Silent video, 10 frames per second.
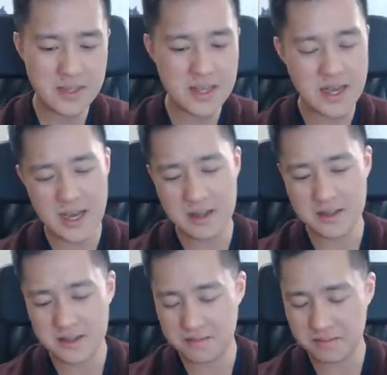Uh,
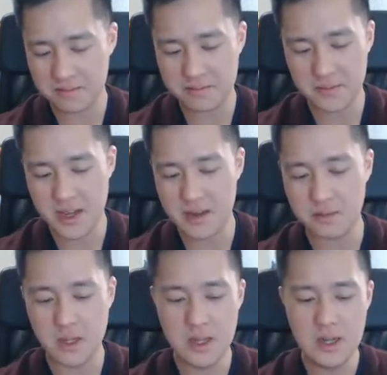yeah,
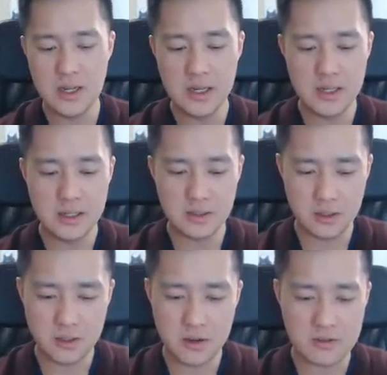a
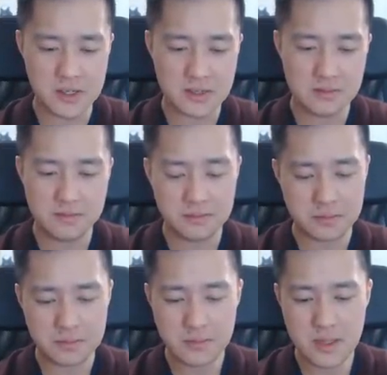little nervous.
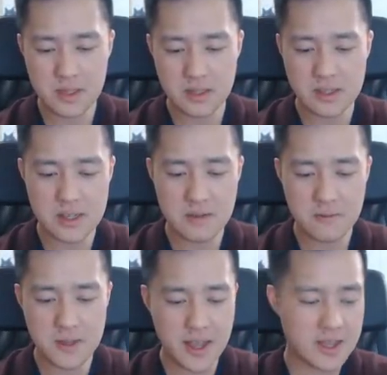Let's see if
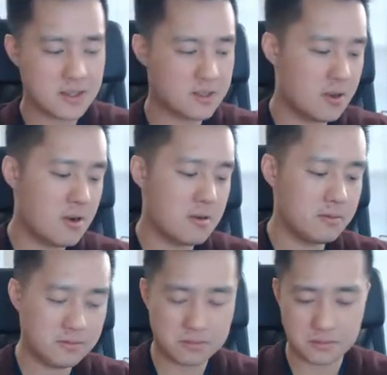we can't start
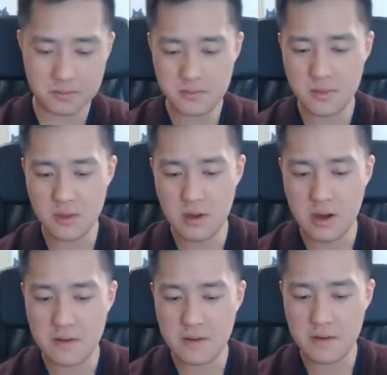
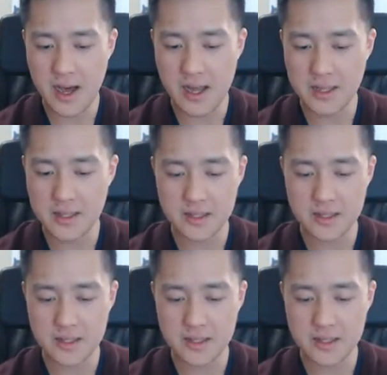off hot